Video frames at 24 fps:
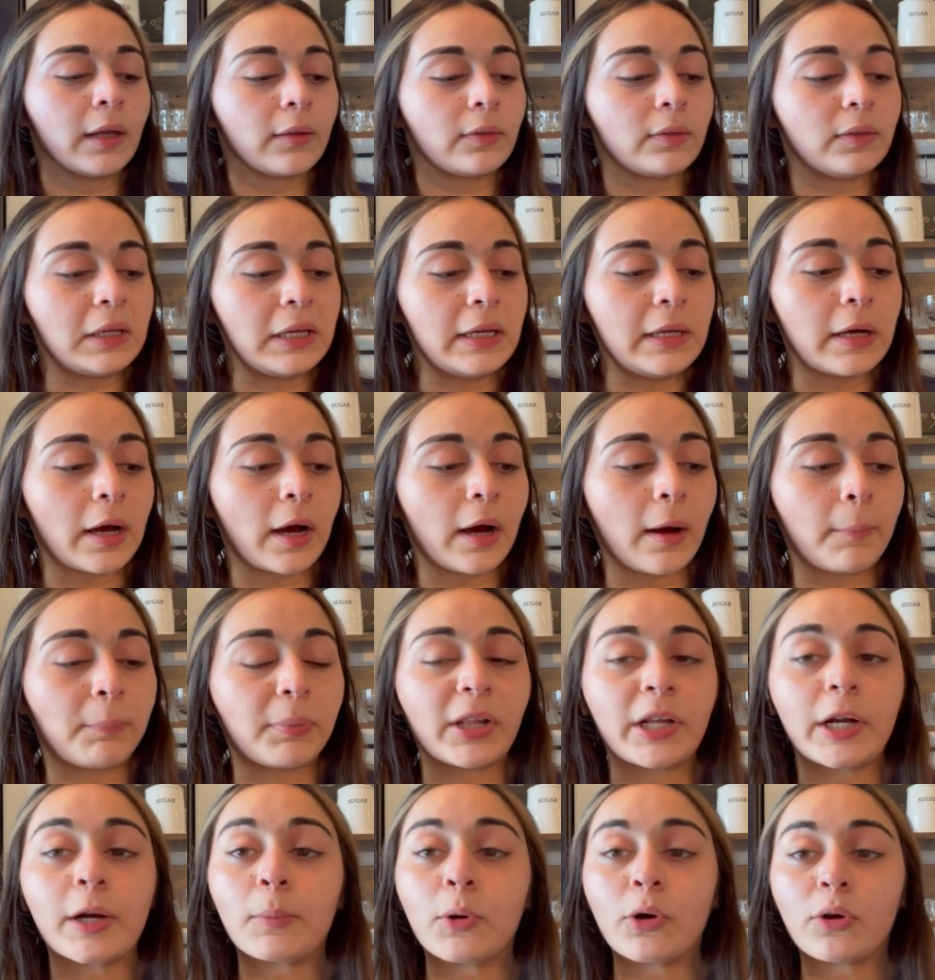the uh,
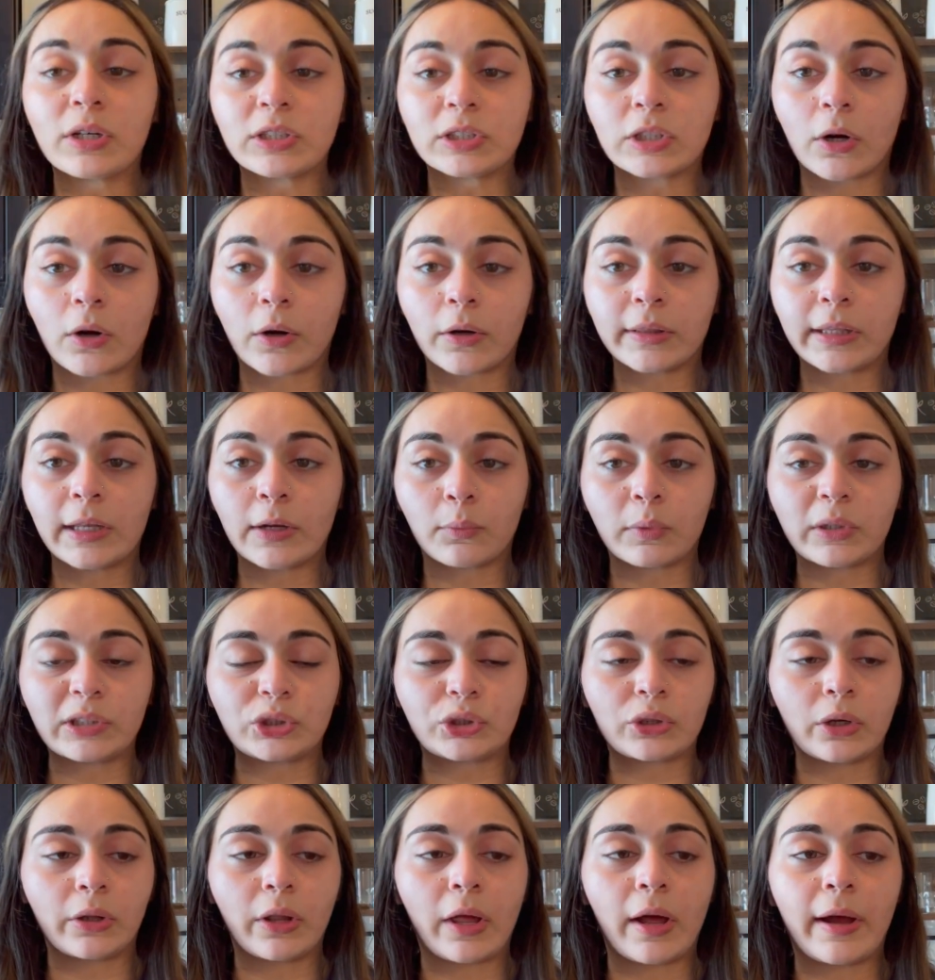Palermo Kazaar in the
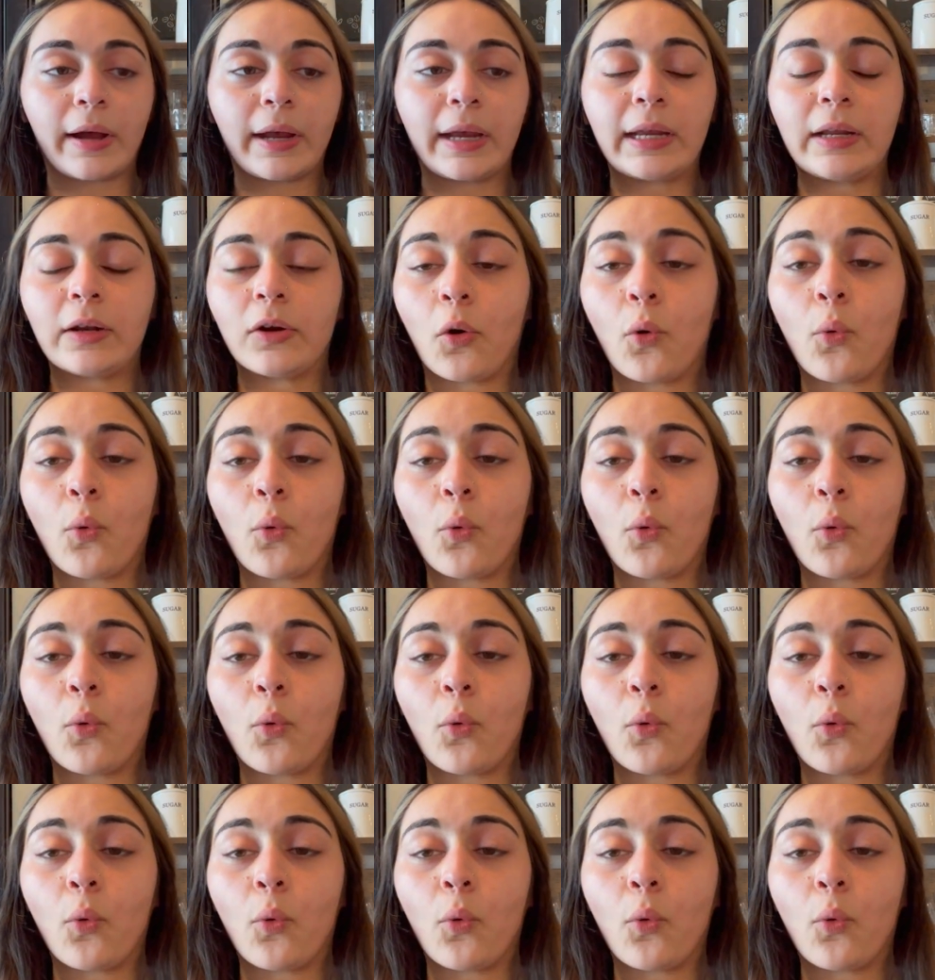original line,